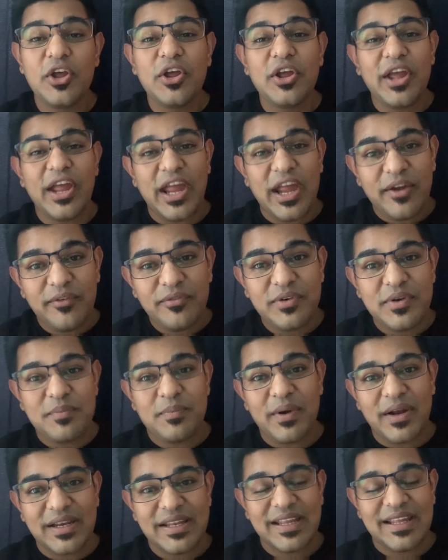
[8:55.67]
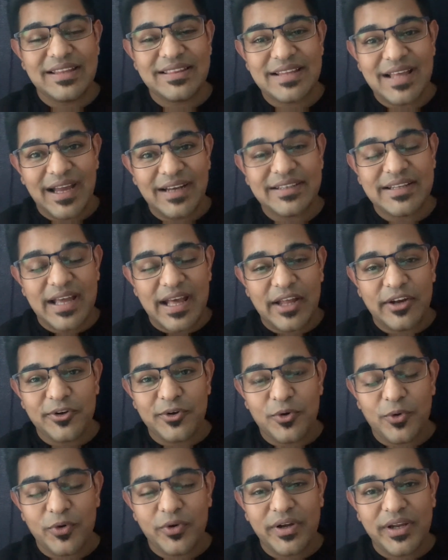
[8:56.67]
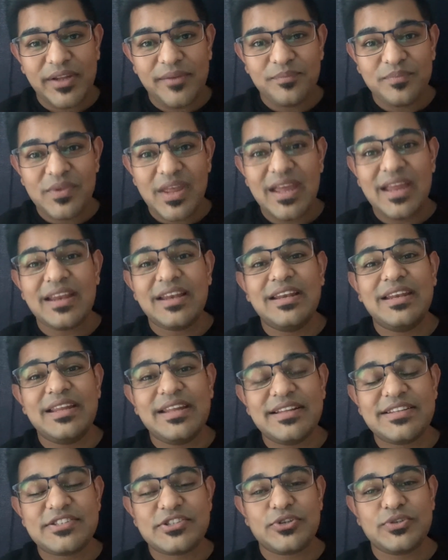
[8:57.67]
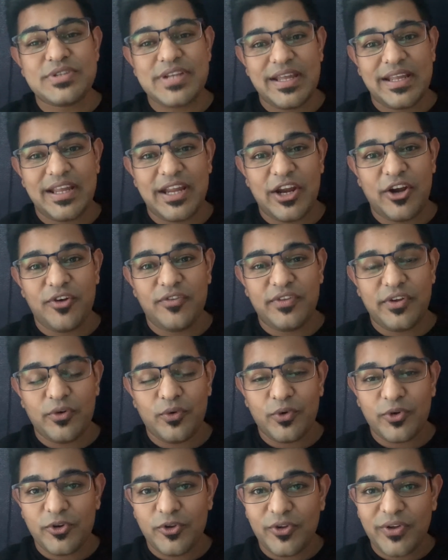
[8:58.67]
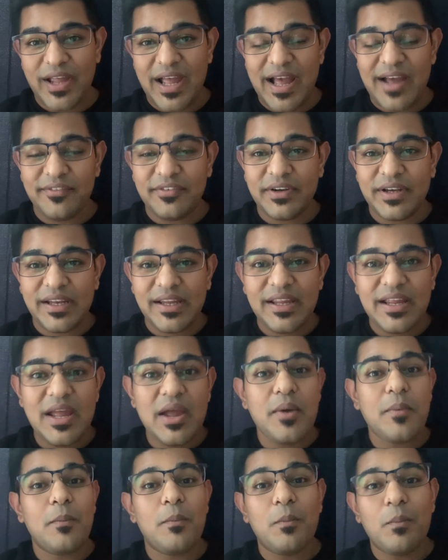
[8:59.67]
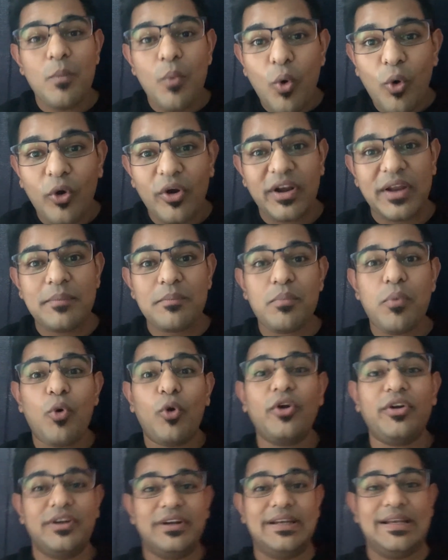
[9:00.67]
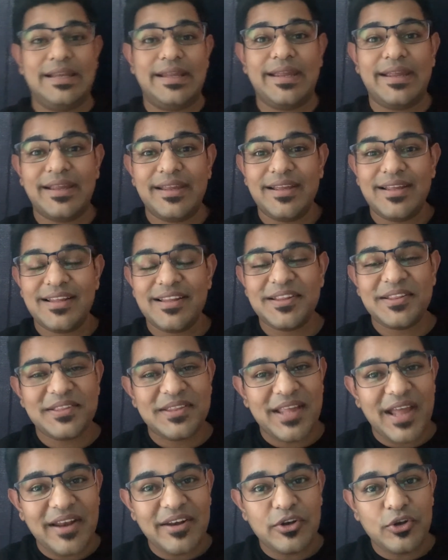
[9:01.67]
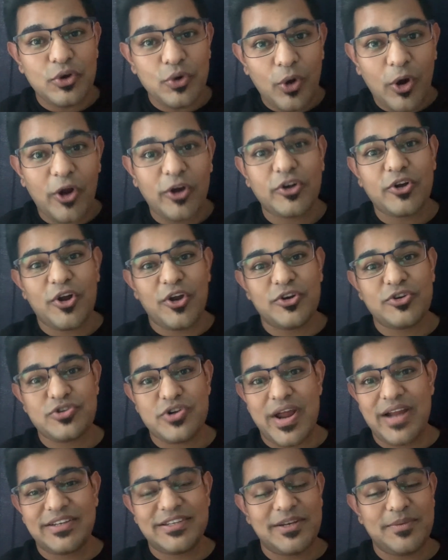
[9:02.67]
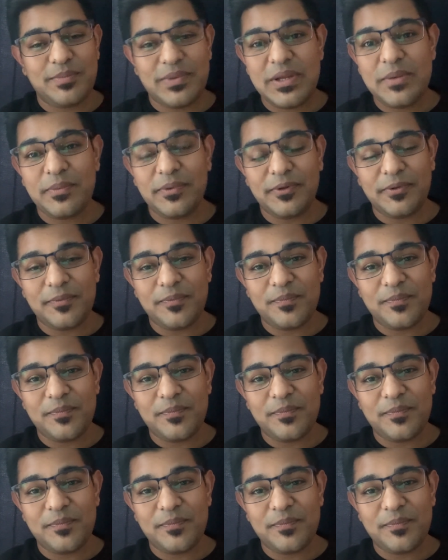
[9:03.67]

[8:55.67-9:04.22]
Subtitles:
Everybody in that category needs to take care of their oral cavity more importantly than non-contracted people.